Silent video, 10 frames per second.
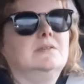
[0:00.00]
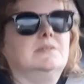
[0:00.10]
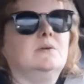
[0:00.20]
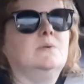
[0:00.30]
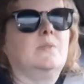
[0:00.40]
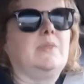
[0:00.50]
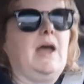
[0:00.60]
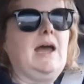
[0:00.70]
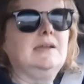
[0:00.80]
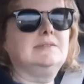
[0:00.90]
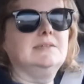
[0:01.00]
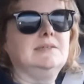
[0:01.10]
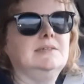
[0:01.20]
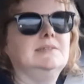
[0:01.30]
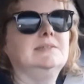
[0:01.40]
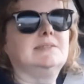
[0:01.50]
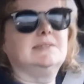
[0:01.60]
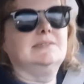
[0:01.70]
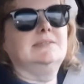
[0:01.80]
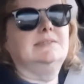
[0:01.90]
So that is
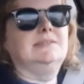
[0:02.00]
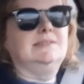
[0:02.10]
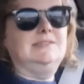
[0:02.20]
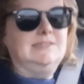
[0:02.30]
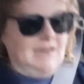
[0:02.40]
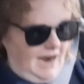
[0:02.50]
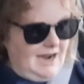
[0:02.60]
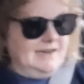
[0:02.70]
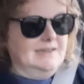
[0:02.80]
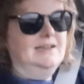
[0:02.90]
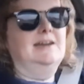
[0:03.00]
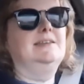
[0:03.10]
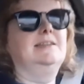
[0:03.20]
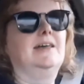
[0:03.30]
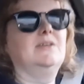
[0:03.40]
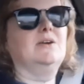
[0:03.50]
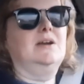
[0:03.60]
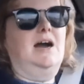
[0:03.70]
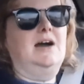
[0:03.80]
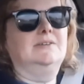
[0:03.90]
done.
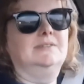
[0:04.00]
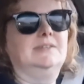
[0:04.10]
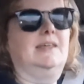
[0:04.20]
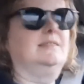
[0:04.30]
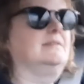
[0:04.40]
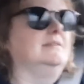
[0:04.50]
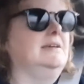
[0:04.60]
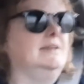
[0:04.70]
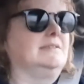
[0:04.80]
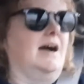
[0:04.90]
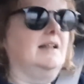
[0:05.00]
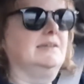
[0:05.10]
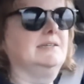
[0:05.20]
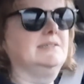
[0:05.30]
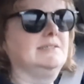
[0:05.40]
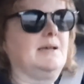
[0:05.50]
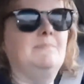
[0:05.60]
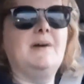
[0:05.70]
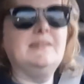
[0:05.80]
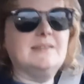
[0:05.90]
Another $138 a
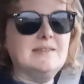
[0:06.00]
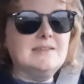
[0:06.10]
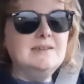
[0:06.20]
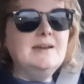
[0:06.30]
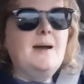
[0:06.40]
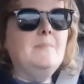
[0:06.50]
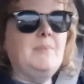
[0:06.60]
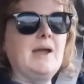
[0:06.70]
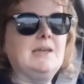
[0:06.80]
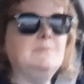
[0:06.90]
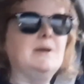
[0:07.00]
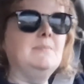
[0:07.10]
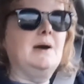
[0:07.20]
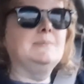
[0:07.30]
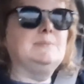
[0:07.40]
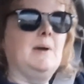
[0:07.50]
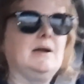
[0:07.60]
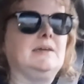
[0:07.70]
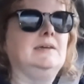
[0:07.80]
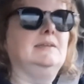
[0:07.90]
month back in my mom's
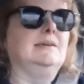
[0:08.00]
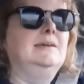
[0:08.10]
pocket.